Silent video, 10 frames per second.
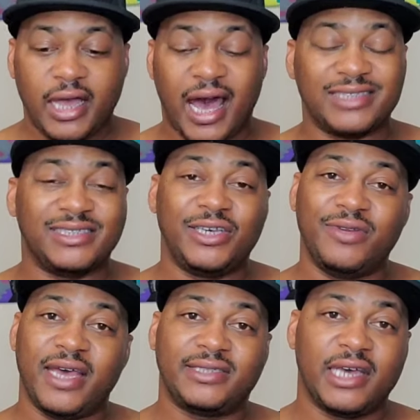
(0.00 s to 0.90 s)
Guys,
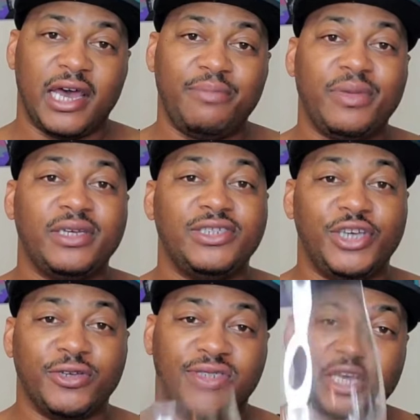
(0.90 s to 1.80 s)
until next time,
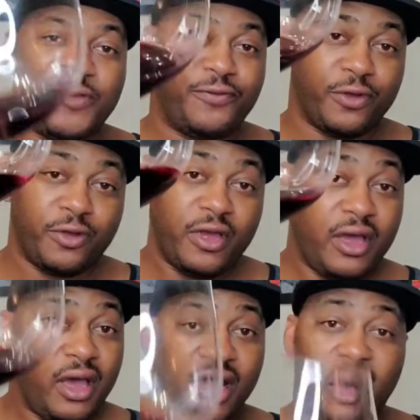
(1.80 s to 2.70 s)
cheers. Thank you for,
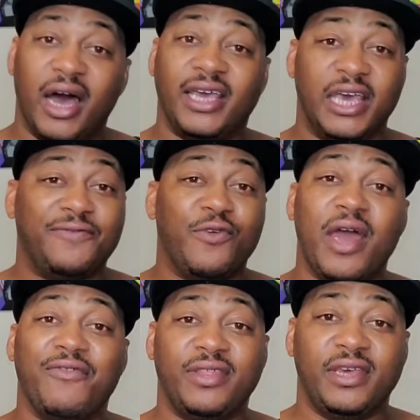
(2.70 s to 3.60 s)
again, for
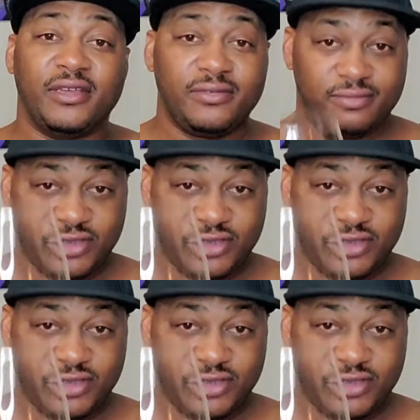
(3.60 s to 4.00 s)
everything.